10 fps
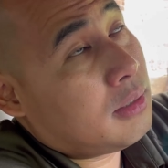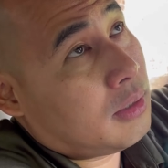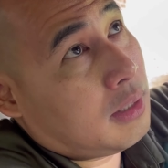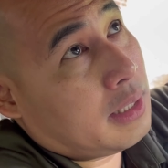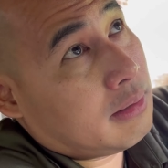you
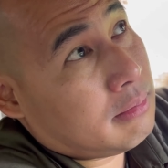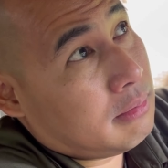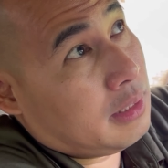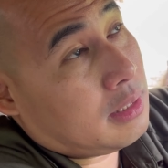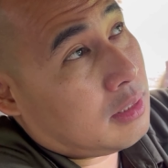know, like
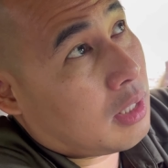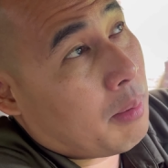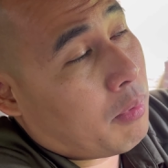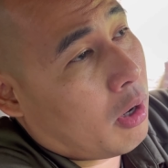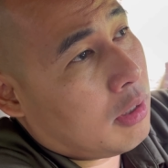this top
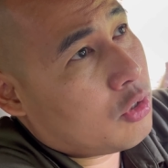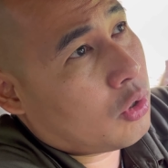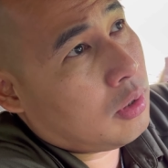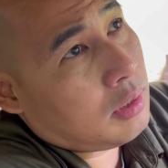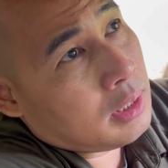
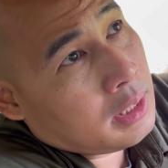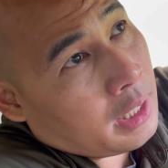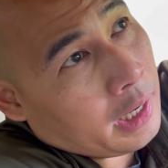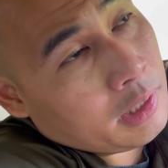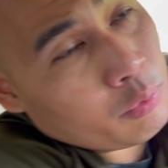console,
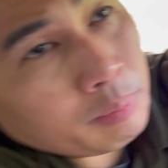and then we